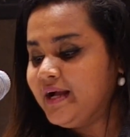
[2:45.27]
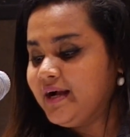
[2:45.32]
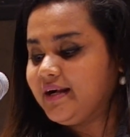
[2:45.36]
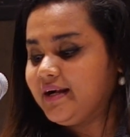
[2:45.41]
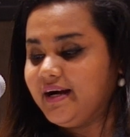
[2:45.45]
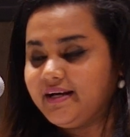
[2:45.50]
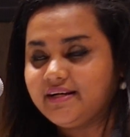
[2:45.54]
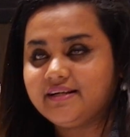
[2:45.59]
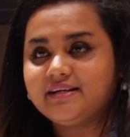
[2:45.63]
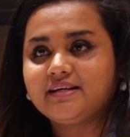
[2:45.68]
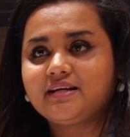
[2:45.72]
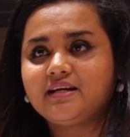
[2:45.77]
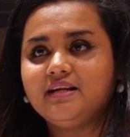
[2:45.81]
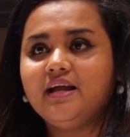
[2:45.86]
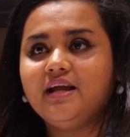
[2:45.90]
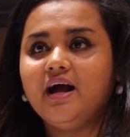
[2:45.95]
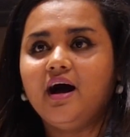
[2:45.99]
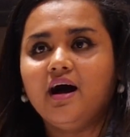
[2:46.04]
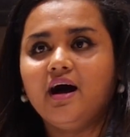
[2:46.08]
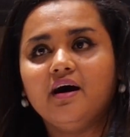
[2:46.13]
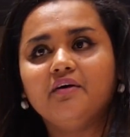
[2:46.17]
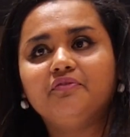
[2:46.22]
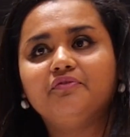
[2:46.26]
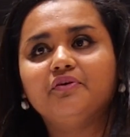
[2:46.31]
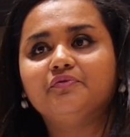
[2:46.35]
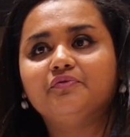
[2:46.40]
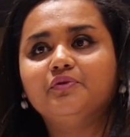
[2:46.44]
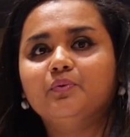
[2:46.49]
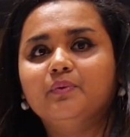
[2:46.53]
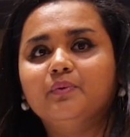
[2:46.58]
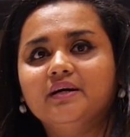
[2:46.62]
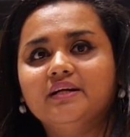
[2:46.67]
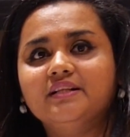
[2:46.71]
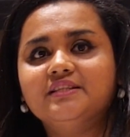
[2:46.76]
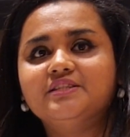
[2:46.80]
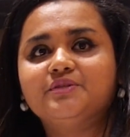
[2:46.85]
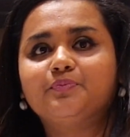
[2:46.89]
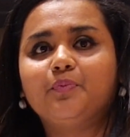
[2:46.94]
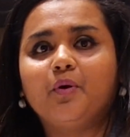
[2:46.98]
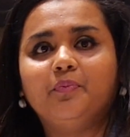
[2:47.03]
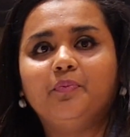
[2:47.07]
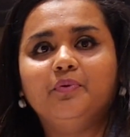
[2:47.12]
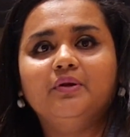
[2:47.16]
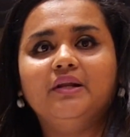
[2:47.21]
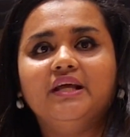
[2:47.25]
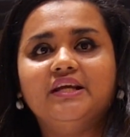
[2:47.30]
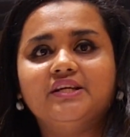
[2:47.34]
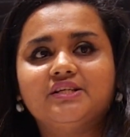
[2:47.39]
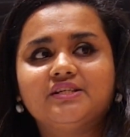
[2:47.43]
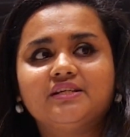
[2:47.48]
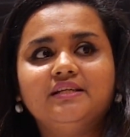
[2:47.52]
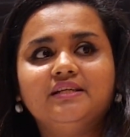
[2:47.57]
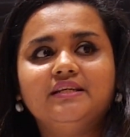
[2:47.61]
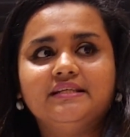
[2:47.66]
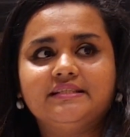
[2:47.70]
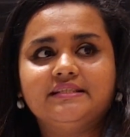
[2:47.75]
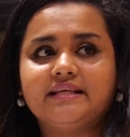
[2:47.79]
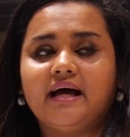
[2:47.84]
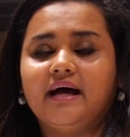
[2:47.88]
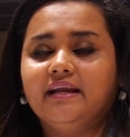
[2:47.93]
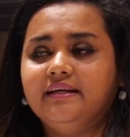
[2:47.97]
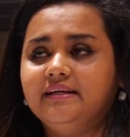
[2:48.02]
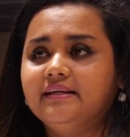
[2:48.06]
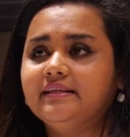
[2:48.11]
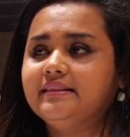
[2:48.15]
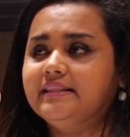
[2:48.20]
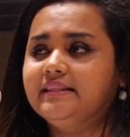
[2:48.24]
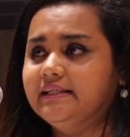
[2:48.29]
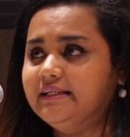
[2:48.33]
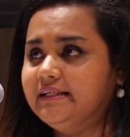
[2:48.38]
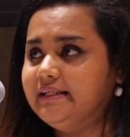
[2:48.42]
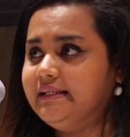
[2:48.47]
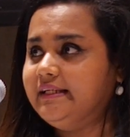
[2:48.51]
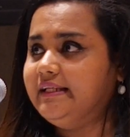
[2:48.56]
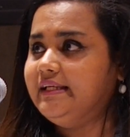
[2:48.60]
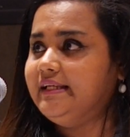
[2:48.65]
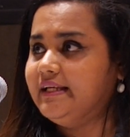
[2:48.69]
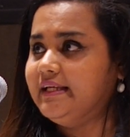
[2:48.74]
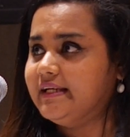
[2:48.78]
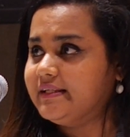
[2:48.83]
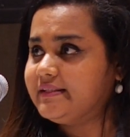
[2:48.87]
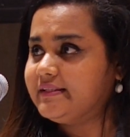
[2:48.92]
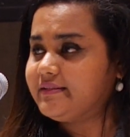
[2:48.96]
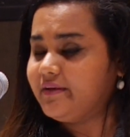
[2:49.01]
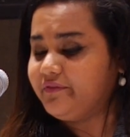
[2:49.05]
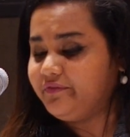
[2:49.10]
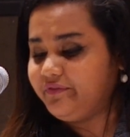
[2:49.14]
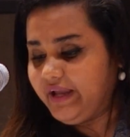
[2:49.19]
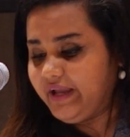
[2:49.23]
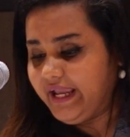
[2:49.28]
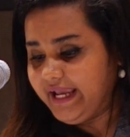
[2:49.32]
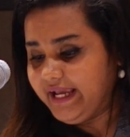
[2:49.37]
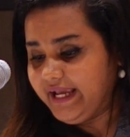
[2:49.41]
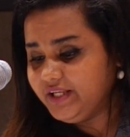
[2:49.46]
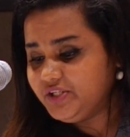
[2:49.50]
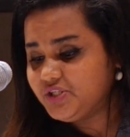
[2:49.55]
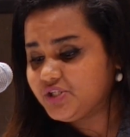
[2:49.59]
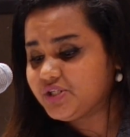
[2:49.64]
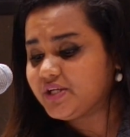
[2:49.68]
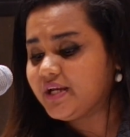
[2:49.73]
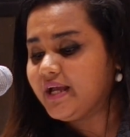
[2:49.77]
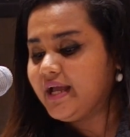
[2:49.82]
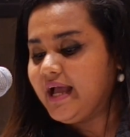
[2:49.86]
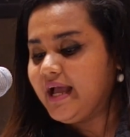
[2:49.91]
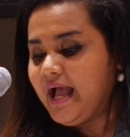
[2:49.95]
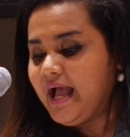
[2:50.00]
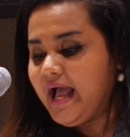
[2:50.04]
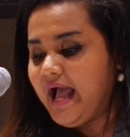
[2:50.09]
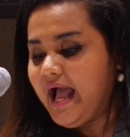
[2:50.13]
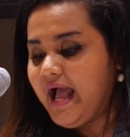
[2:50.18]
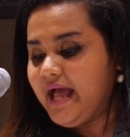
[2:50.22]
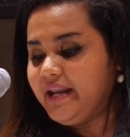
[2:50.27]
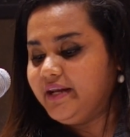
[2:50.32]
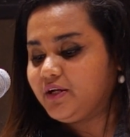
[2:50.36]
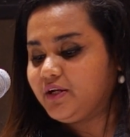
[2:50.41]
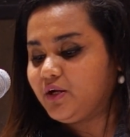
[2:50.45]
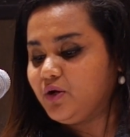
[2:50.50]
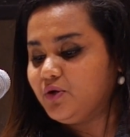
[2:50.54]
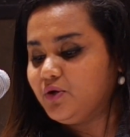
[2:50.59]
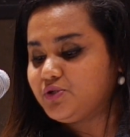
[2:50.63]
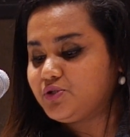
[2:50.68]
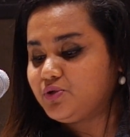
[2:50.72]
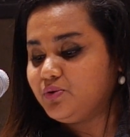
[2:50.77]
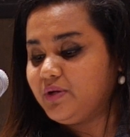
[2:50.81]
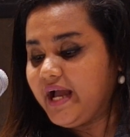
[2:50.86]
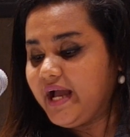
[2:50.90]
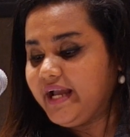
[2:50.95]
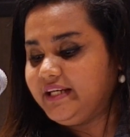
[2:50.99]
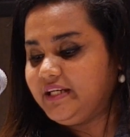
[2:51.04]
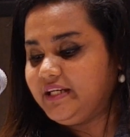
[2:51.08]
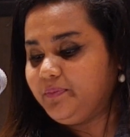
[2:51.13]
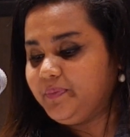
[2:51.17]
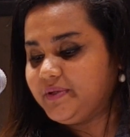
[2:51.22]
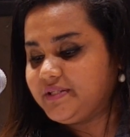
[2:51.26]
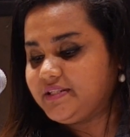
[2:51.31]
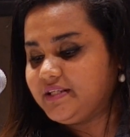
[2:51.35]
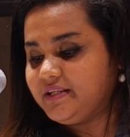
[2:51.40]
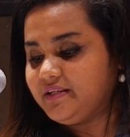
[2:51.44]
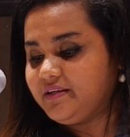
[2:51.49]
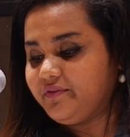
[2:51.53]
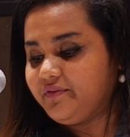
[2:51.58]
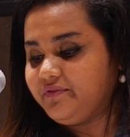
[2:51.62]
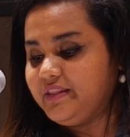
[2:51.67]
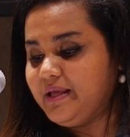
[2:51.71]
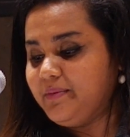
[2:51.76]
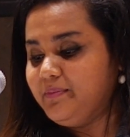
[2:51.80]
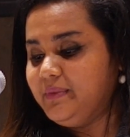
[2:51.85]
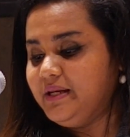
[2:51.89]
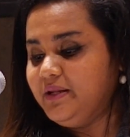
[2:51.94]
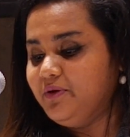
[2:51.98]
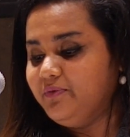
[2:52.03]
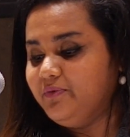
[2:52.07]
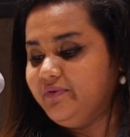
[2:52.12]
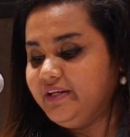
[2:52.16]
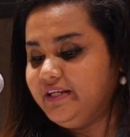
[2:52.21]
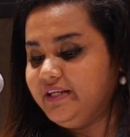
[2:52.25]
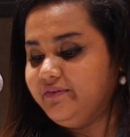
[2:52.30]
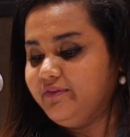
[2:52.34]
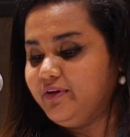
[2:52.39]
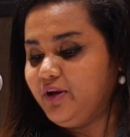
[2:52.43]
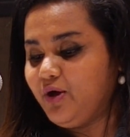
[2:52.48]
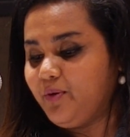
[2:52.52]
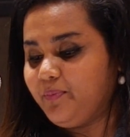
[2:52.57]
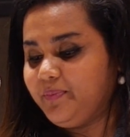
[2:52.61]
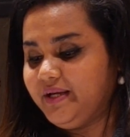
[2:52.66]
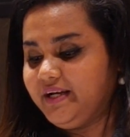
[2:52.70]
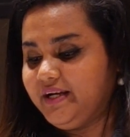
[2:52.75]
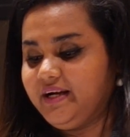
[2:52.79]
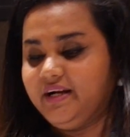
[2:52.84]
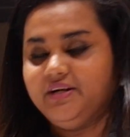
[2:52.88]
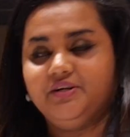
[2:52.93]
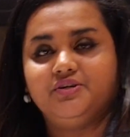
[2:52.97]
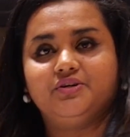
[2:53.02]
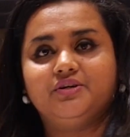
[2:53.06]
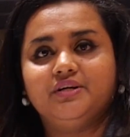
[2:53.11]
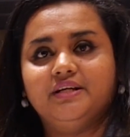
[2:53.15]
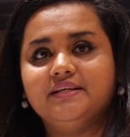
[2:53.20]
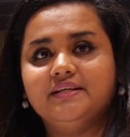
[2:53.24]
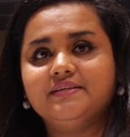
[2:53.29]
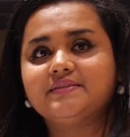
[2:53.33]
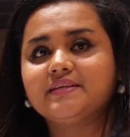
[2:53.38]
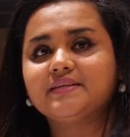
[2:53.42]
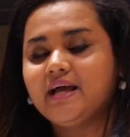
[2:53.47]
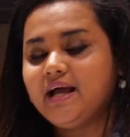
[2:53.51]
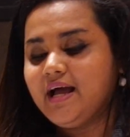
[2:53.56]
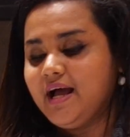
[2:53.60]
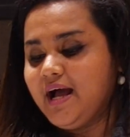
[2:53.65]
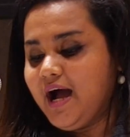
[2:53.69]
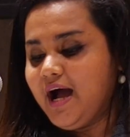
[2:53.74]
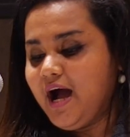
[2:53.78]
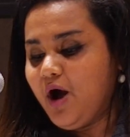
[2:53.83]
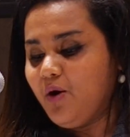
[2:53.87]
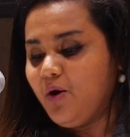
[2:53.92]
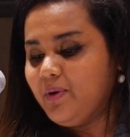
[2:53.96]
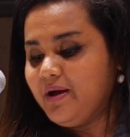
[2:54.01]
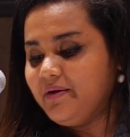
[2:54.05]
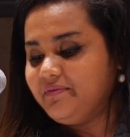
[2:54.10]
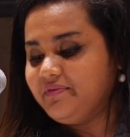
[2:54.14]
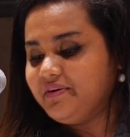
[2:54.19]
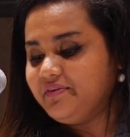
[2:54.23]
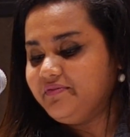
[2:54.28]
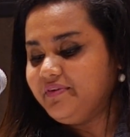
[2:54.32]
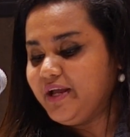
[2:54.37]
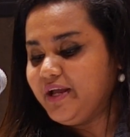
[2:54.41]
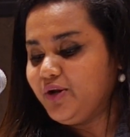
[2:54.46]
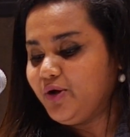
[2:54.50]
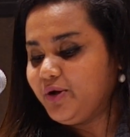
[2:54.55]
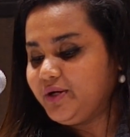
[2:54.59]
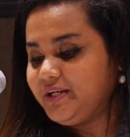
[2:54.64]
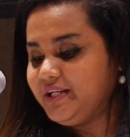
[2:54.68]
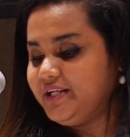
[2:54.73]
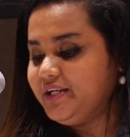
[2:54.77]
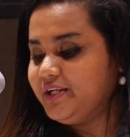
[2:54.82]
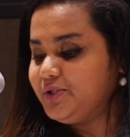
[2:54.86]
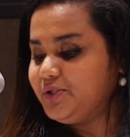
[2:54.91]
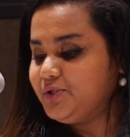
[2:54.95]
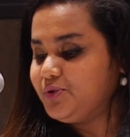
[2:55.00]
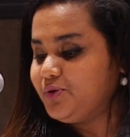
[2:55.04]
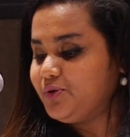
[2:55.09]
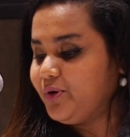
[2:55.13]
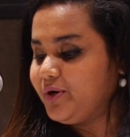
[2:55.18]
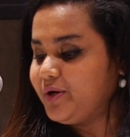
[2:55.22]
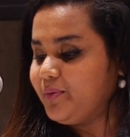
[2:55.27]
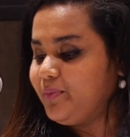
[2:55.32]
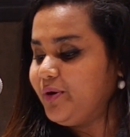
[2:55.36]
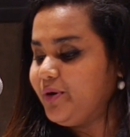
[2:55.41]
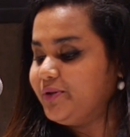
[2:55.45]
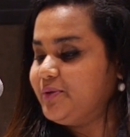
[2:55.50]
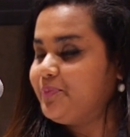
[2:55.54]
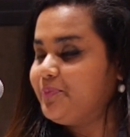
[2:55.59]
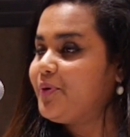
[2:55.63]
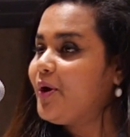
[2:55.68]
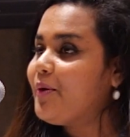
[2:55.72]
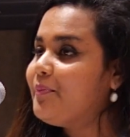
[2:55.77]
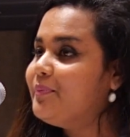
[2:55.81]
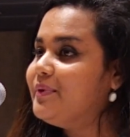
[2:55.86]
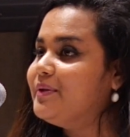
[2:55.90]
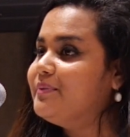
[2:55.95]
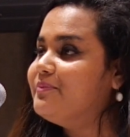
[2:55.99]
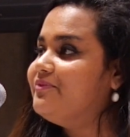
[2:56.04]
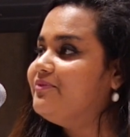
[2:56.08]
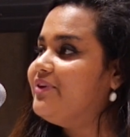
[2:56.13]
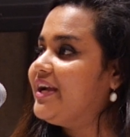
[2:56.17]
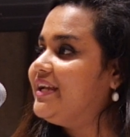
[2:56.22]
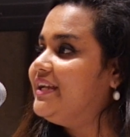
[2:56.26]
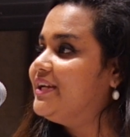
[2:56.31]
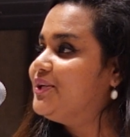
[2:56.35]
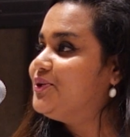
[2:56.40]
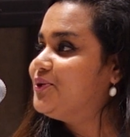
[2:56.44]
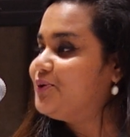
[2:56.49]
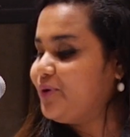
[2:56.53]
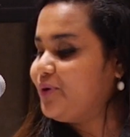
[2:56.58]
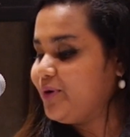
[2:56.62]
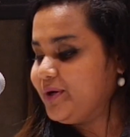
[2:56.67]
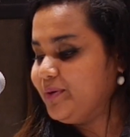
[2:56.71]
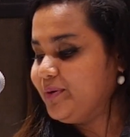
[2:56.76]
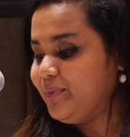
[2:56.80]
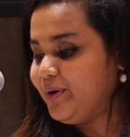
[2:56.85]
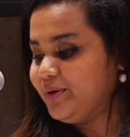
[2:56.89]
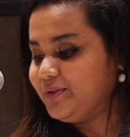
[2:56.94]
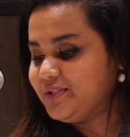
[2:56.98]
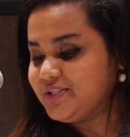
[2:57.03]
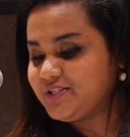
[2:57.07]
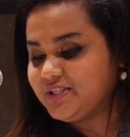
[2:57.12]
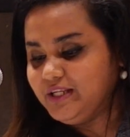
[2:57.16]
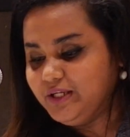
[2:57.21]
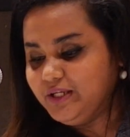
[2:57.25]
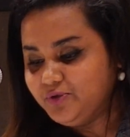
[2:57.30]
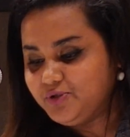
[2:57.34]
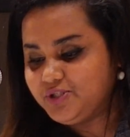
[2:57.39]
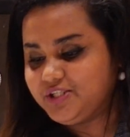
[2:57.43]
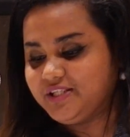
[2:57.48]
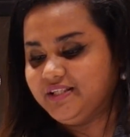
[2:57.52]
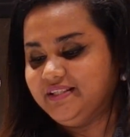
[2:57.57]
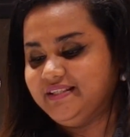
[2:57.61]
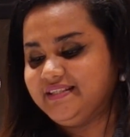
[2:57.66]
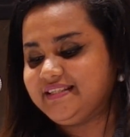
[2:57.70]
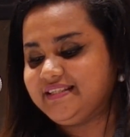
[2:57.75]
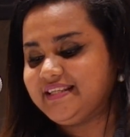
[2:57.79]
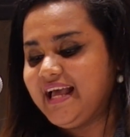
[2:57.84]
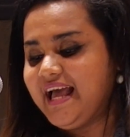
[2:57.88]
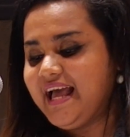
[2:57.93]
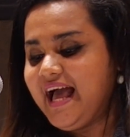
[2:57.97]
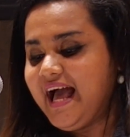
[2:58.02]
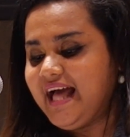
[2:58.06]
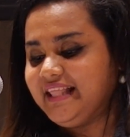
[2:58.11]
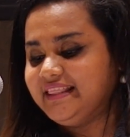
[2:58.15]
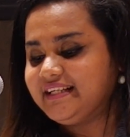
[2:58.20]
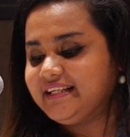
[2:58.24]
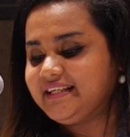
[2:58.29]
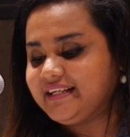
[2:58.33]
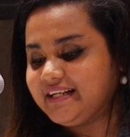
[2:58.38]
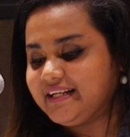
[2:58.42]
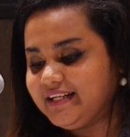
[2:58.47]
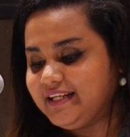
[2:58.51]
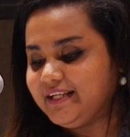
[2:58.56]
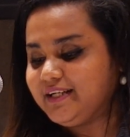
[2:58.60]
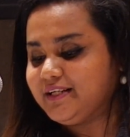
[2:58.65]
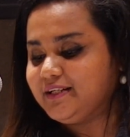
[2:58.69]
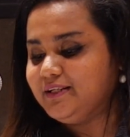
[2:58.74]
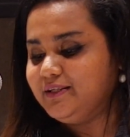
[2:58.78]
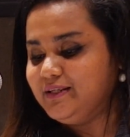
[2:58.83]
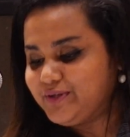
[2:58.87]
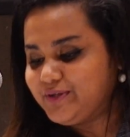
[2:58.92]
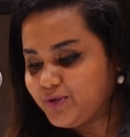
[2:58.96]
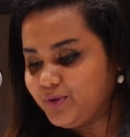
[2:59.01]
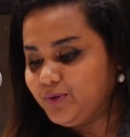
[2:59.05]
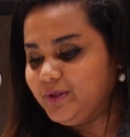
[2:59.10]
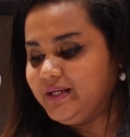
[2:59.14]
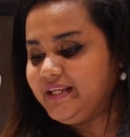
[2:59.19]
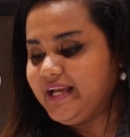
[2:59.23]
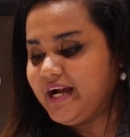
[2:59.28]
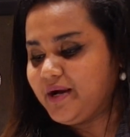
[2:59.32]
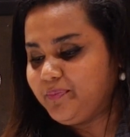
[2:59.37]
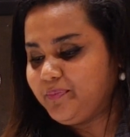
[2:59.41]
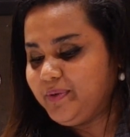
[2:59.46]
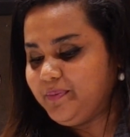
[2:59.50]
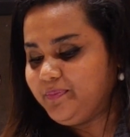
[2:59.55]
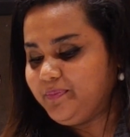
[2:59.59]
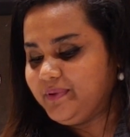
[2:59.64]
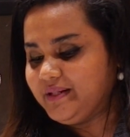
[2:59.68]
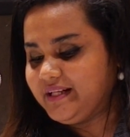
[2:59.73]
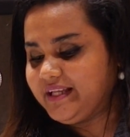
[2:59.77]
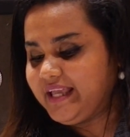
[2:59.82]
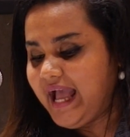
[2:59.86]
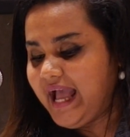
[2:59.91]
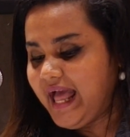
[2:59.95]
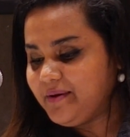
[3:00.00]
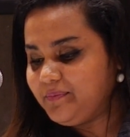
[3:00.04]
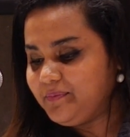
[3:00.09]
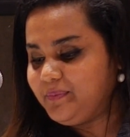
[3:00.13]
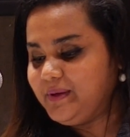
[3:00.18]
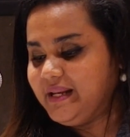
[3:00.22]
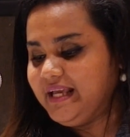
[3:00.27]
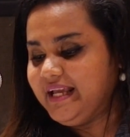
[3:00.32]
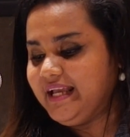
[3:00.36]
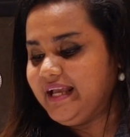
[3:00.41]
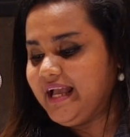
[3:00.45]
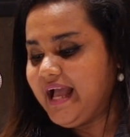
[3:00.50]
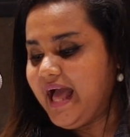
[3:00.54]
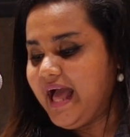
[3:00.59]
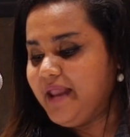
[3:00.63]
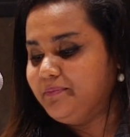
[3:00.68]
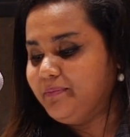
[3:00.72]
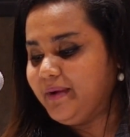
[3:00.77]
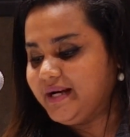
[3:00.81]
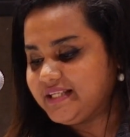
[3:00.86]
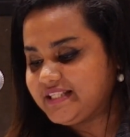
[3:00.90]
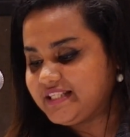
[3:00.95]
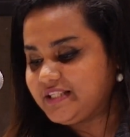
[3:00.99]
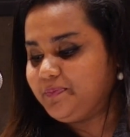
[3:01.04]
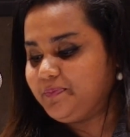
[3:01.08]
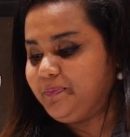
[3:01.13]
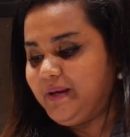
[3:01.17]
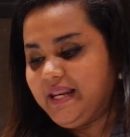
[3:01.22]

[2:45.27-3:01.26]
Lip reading: Currently, half of the world's population is under 30 years of age, and close to 90% of them live in developing countries. However, we are not here to talk about the problem, we are here to talk about the solutions and the critical role young people can play and must